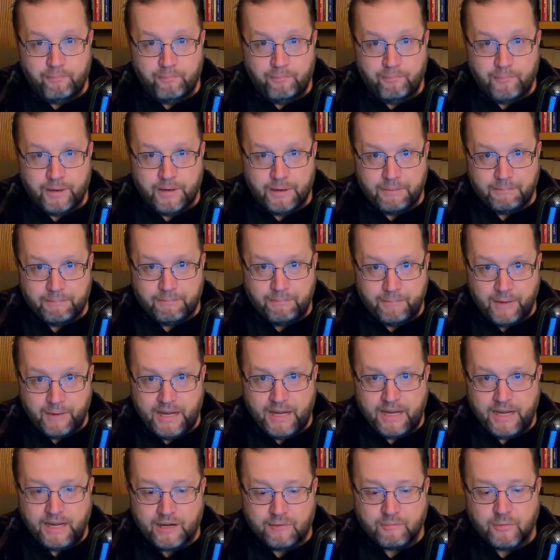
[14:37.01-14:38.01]
but
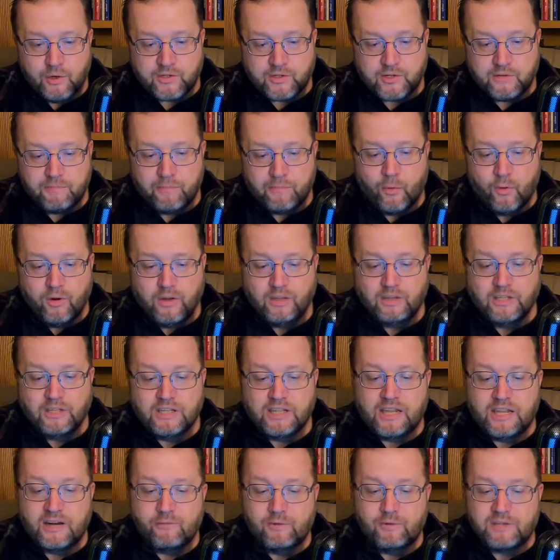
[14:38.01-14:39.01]
B, and most importantly,
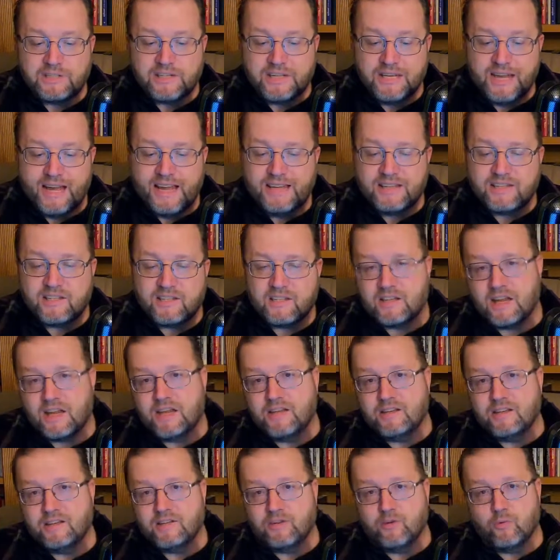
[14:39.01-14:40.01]
that it was not
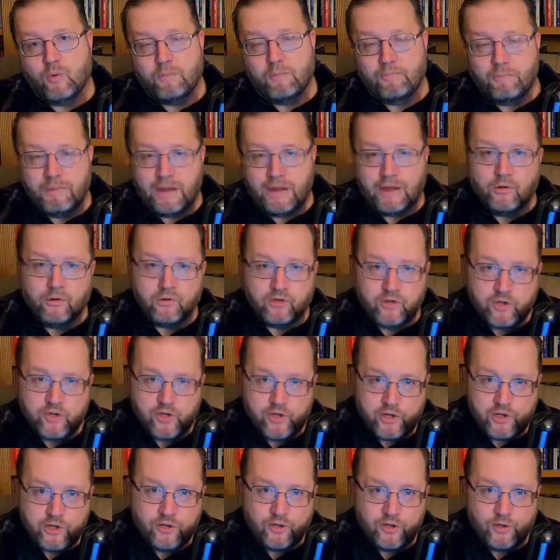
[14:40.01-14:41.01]
said to a male
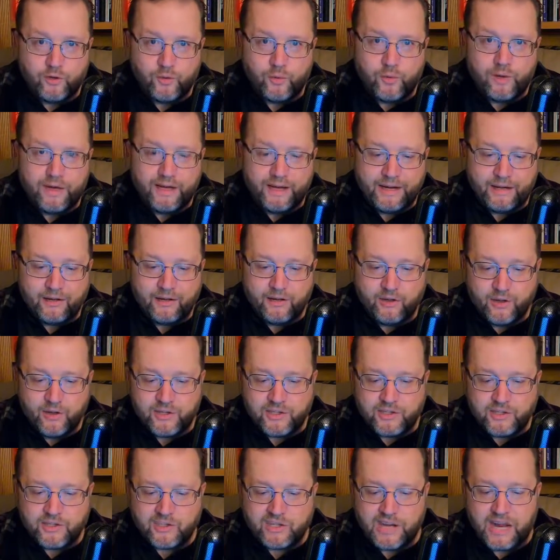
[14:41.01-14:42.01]
Jew in good
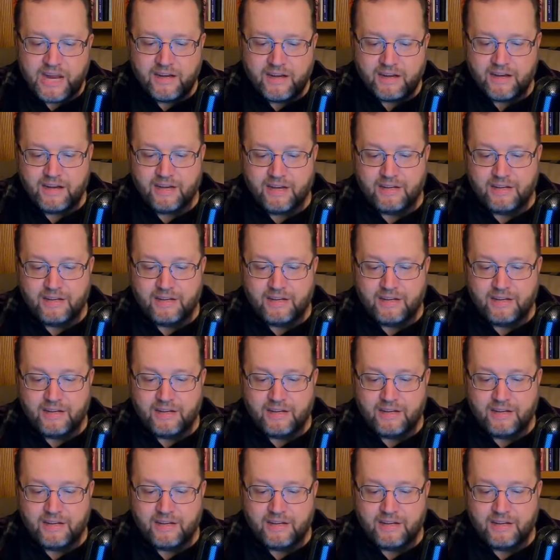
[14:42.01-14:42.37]
standing,